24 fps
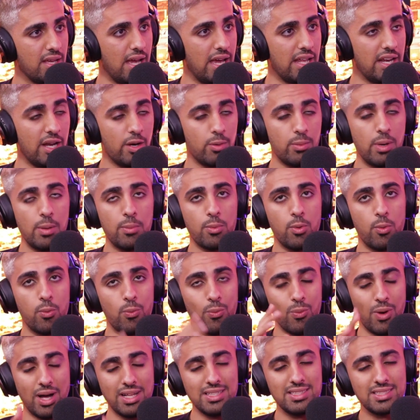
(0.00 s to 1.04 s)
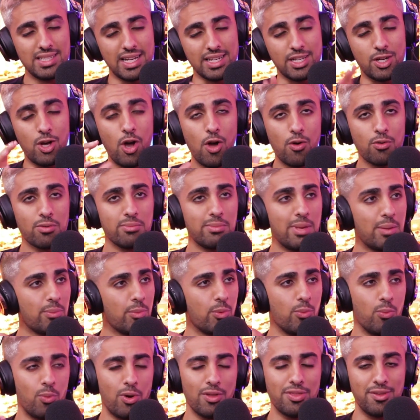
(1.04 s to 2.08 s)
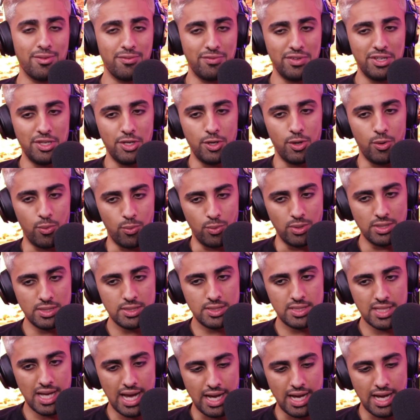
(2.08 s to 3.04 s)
And I remember once, I can't remember what the video was.